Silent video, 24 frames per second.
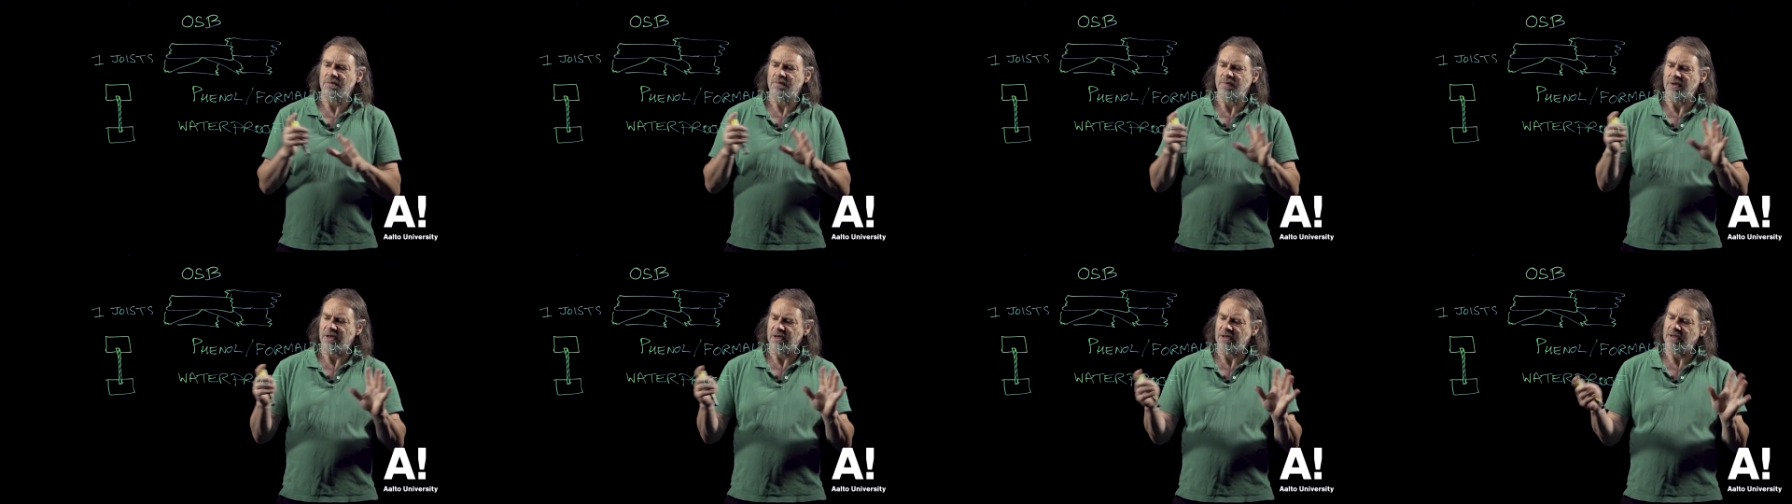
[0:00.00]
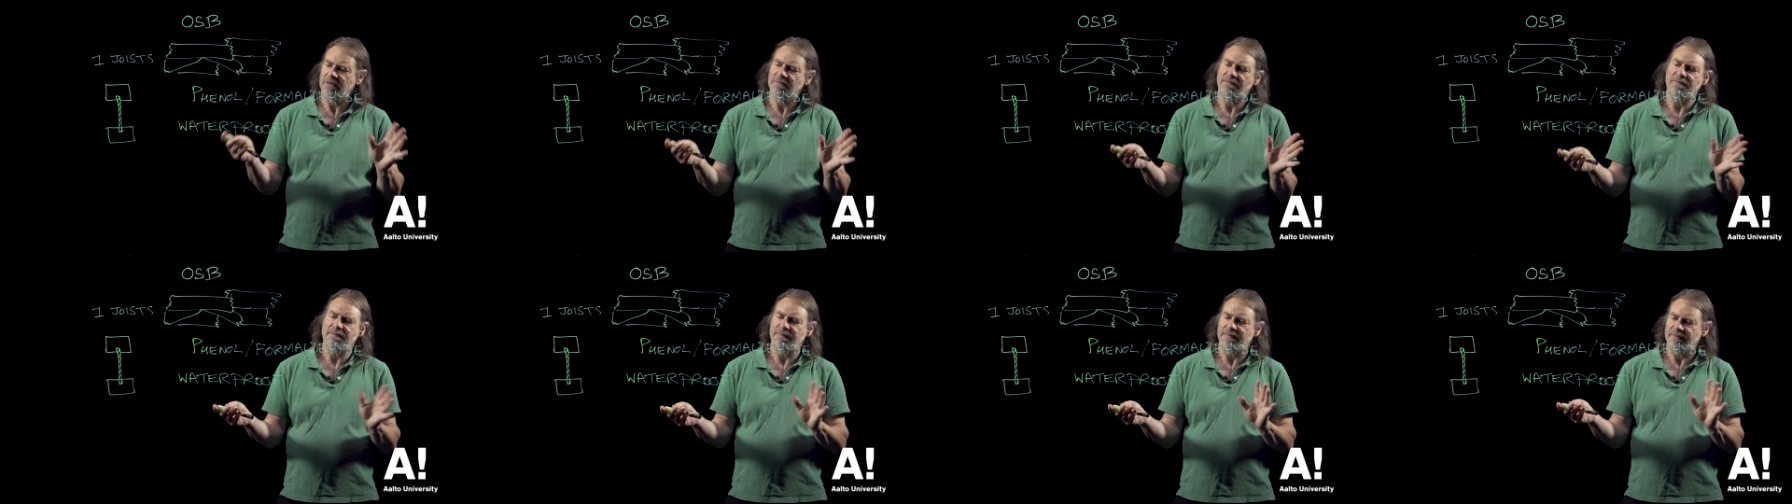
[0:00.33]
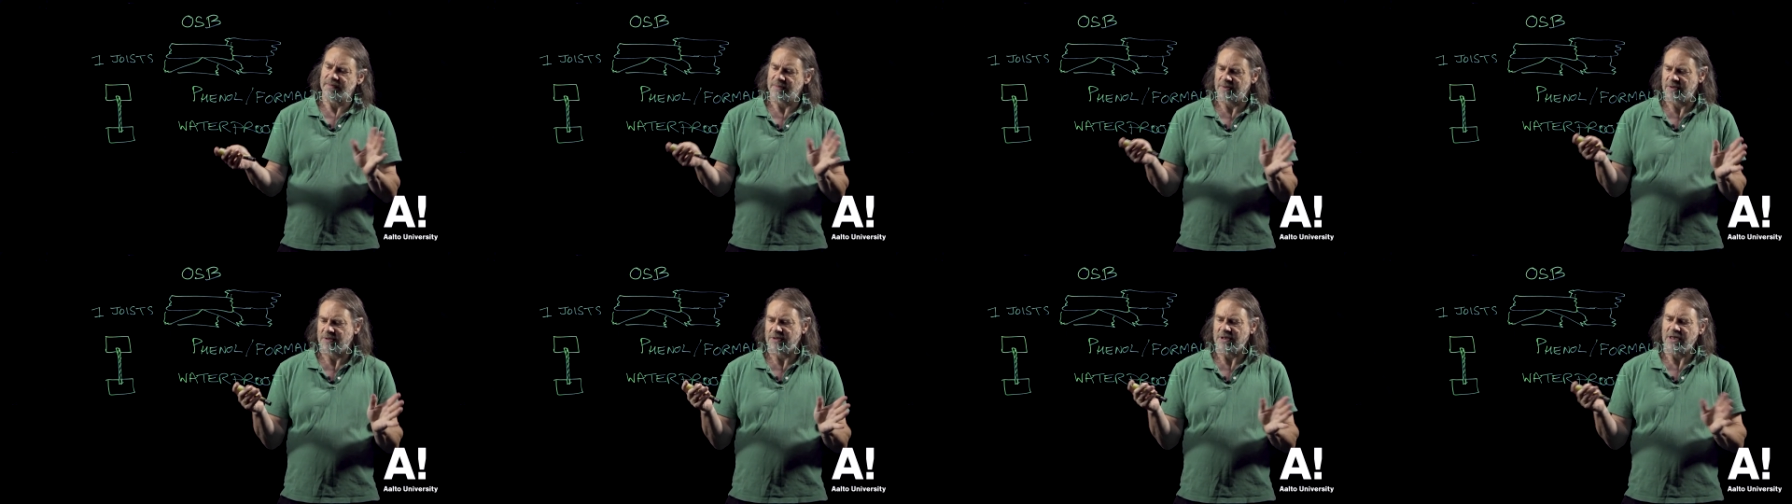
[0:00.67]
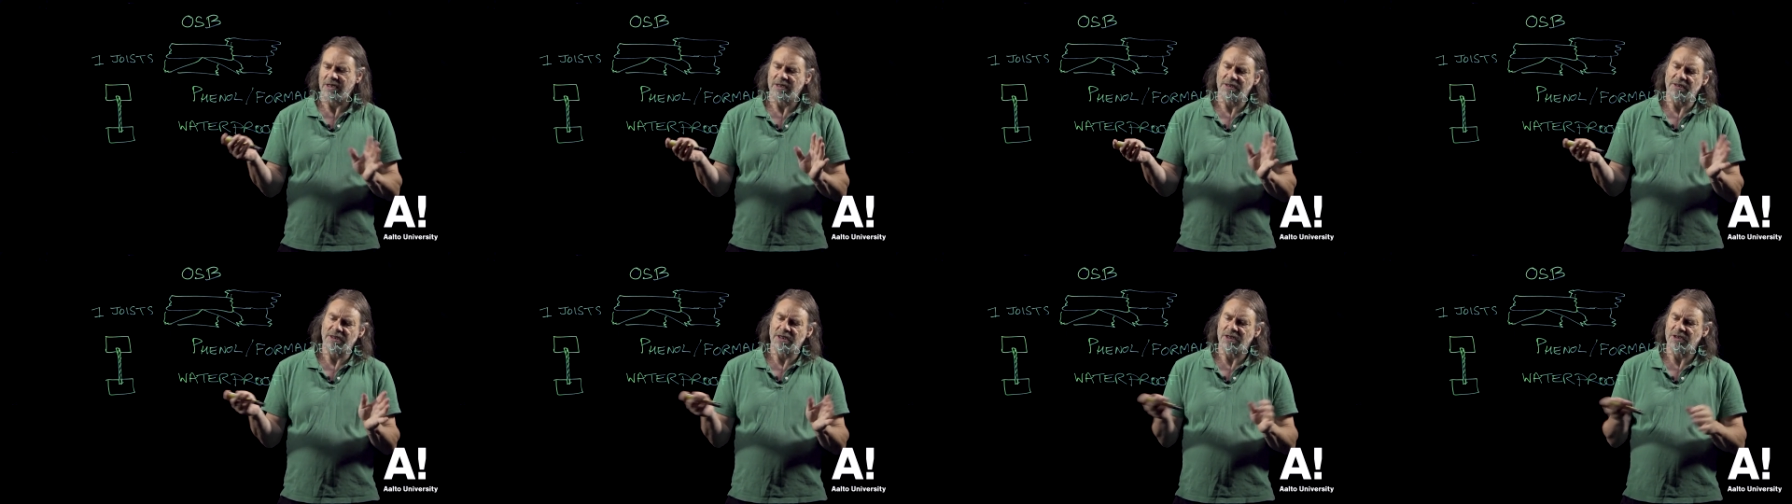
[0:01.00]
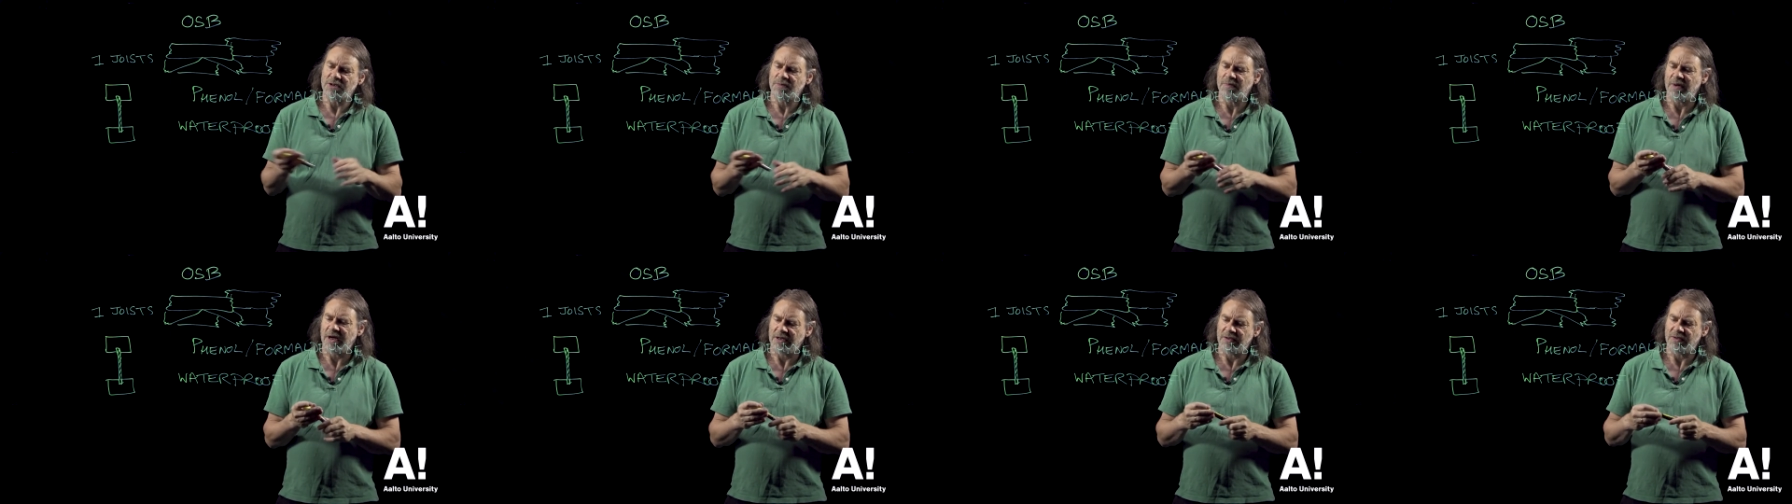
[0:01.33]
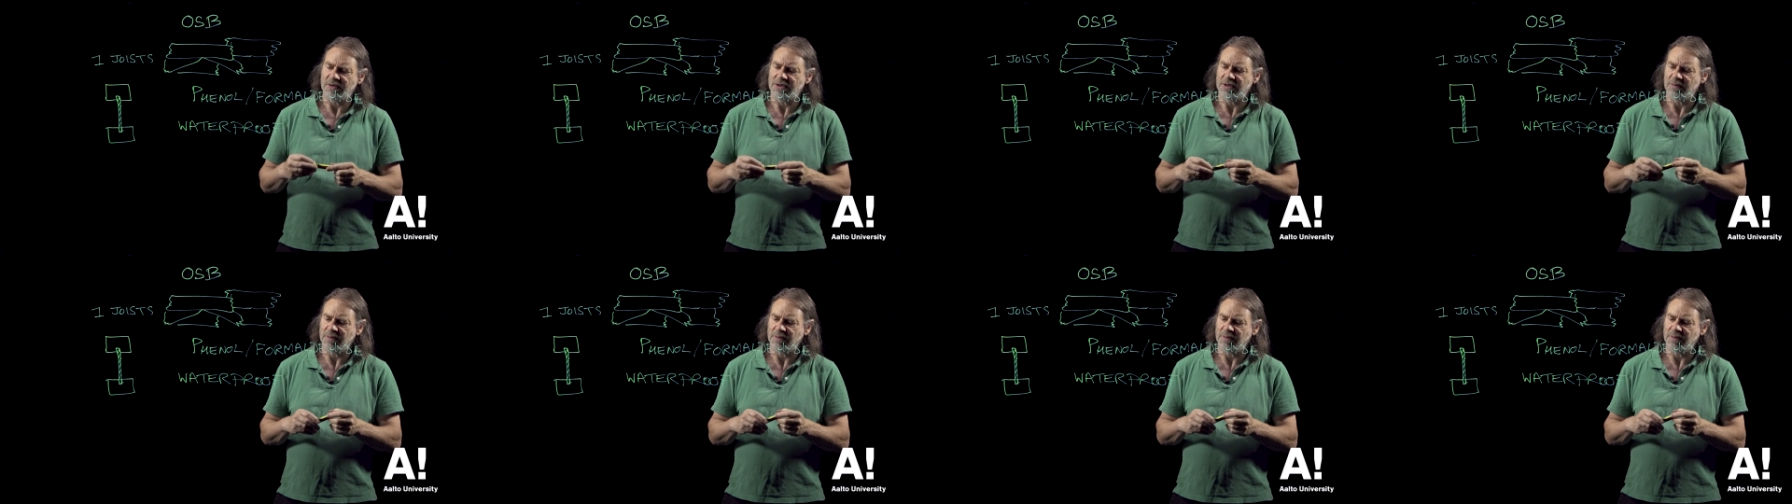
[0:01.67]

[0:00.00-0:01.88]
by saying large panels,